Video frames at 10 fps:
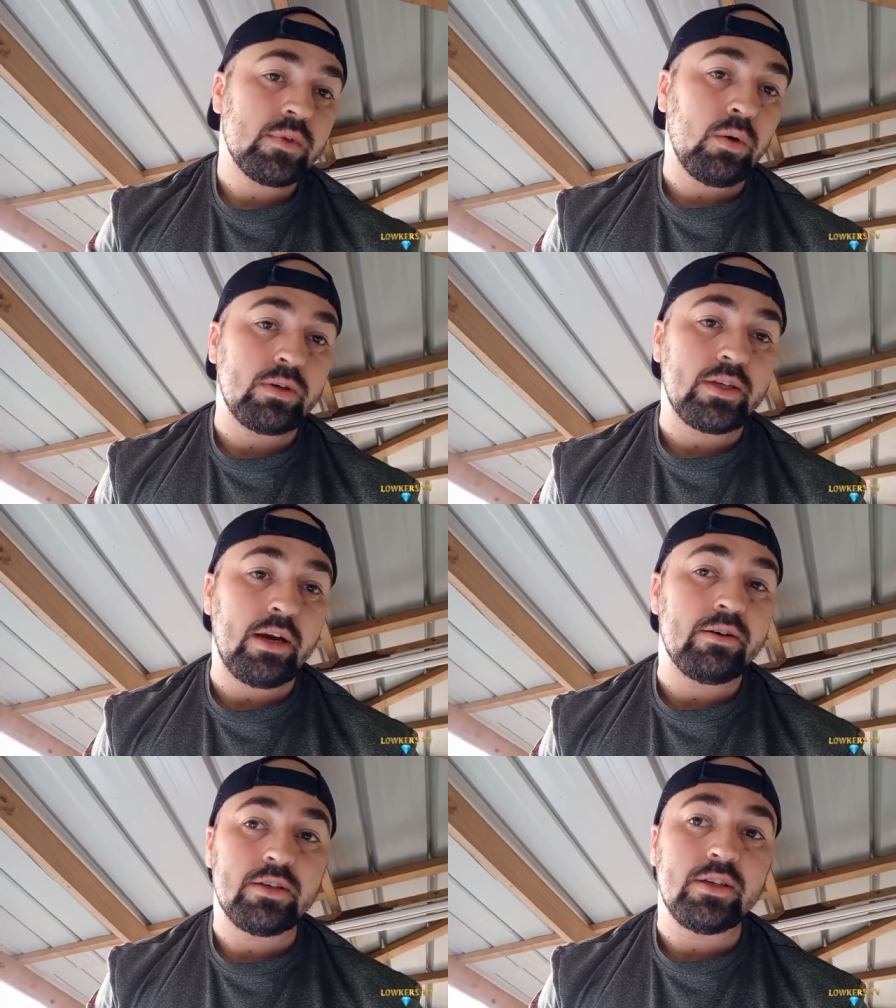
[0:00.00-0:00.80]
was
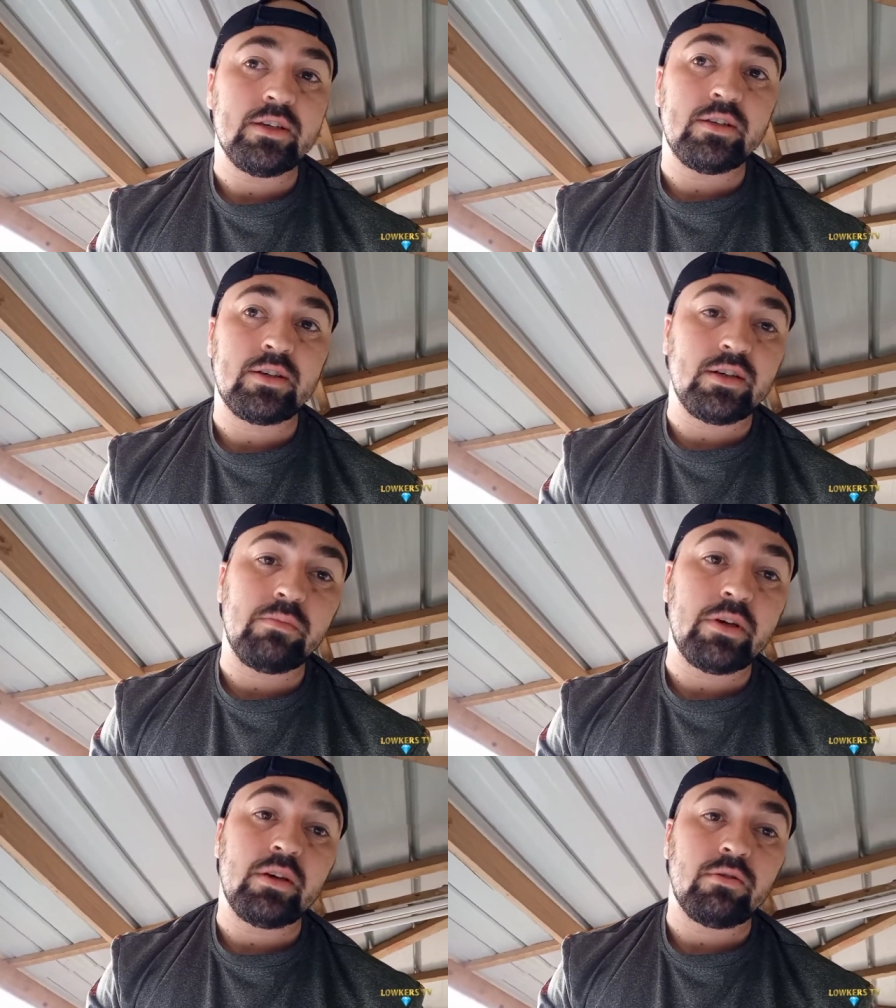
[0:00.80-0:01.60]
guaranteed it's gonna
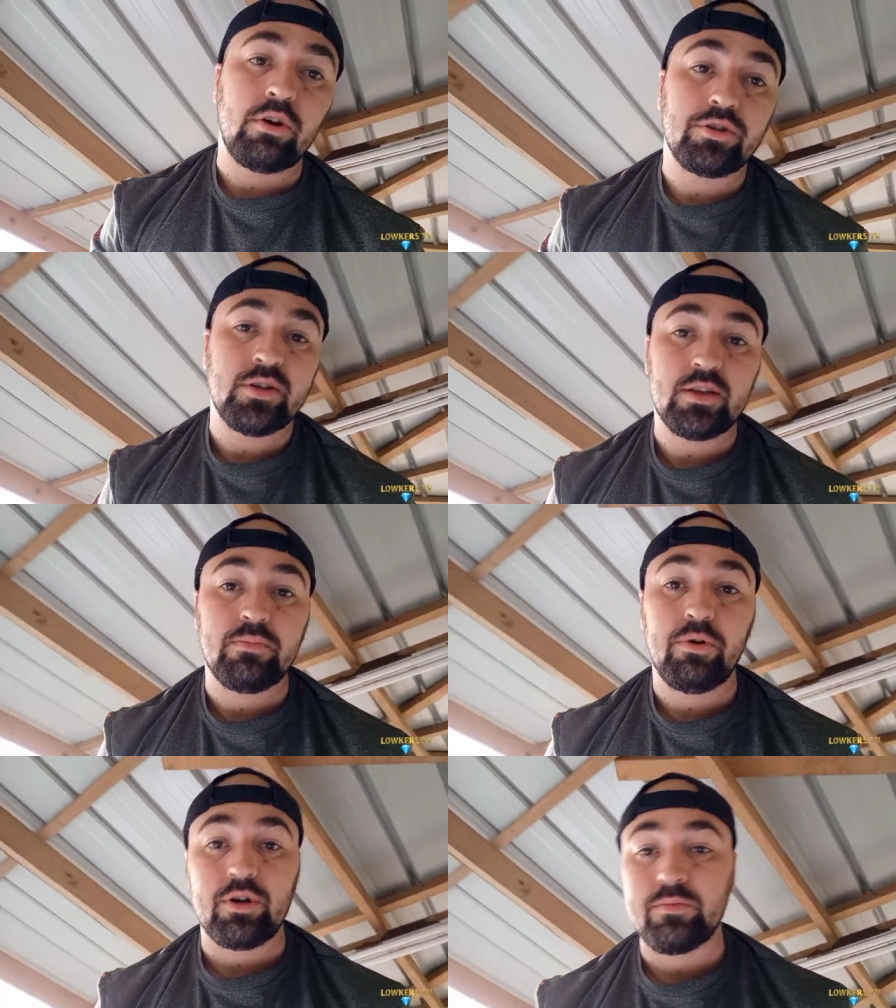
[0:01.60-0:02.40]
be rotten at the
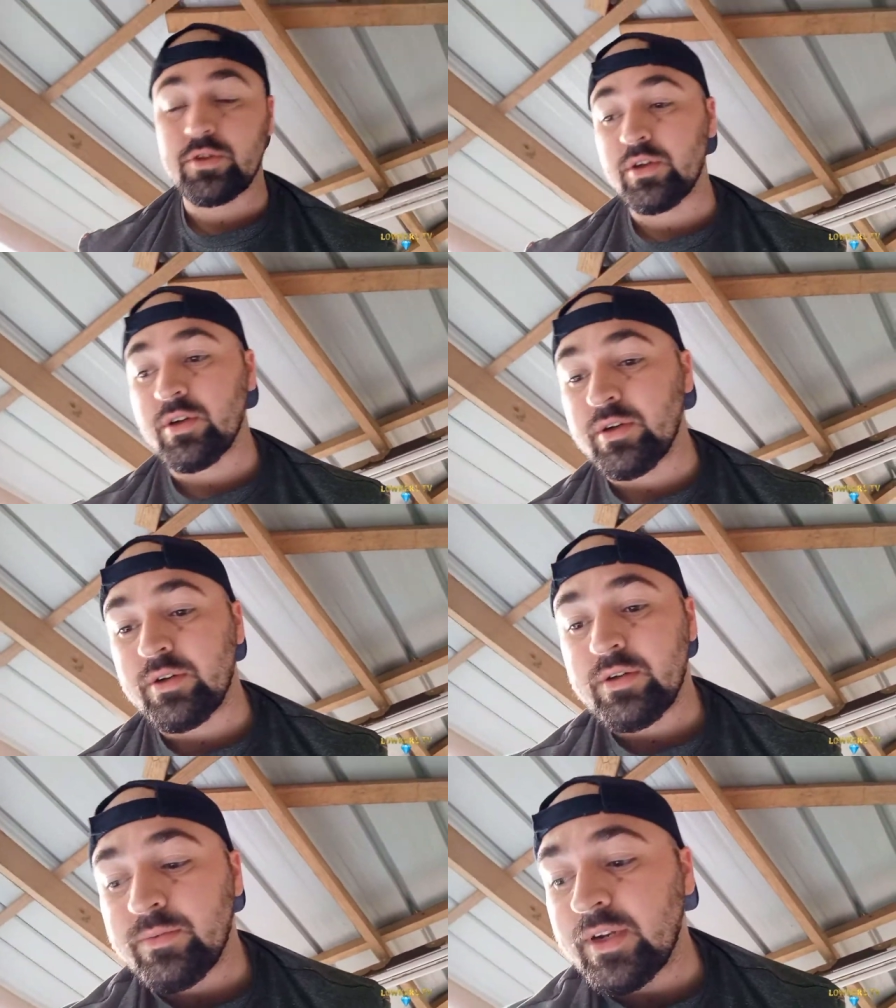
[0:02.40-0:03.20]
bottom, so
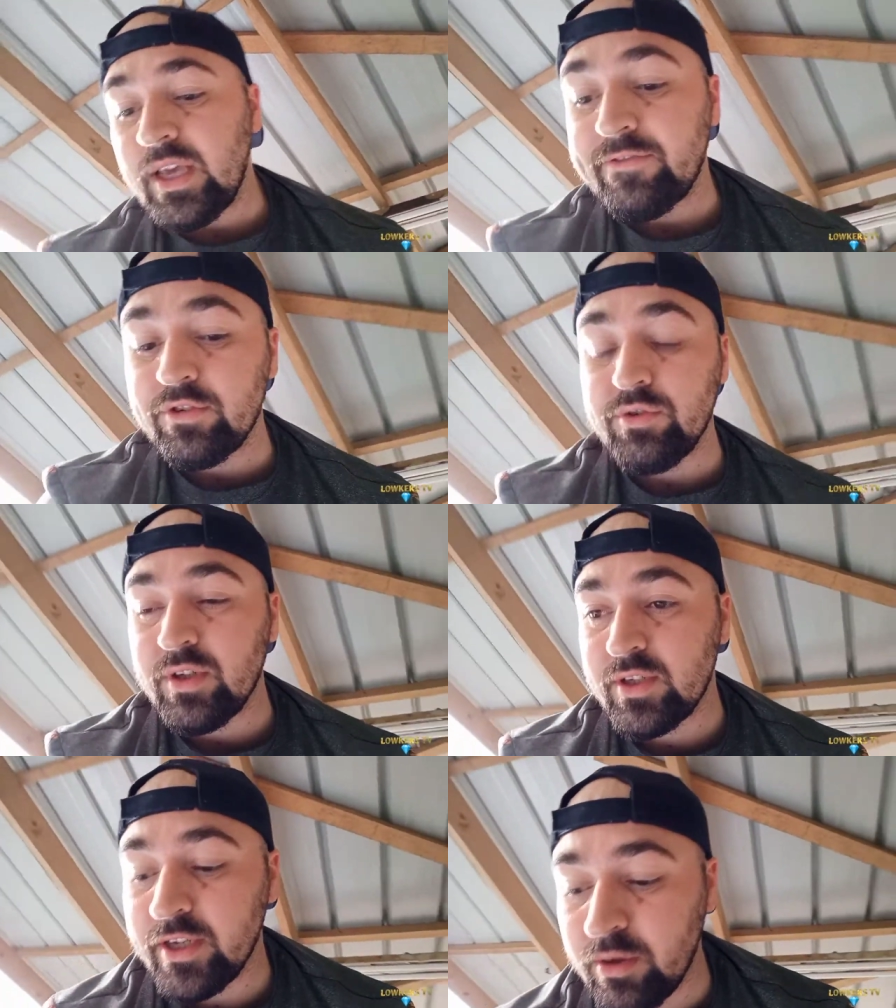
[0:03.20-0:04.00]
I have to do
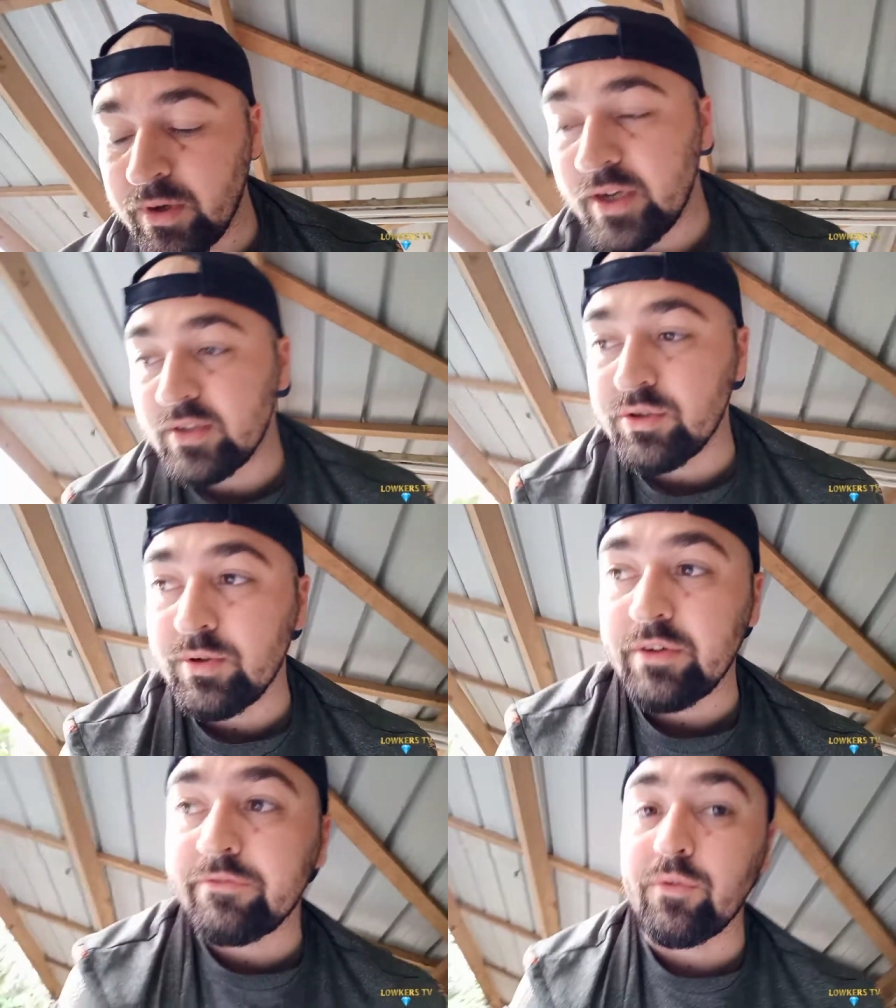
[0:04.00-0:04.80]
this anyway to
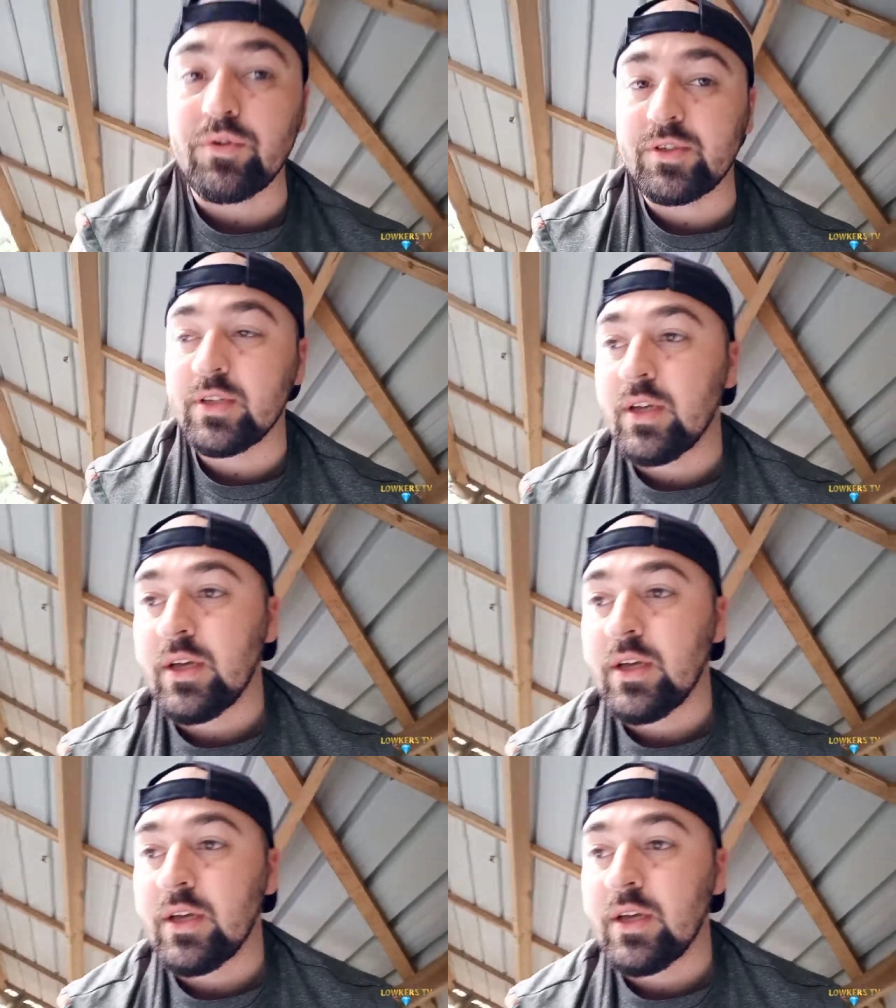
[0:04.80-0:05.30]
reinforce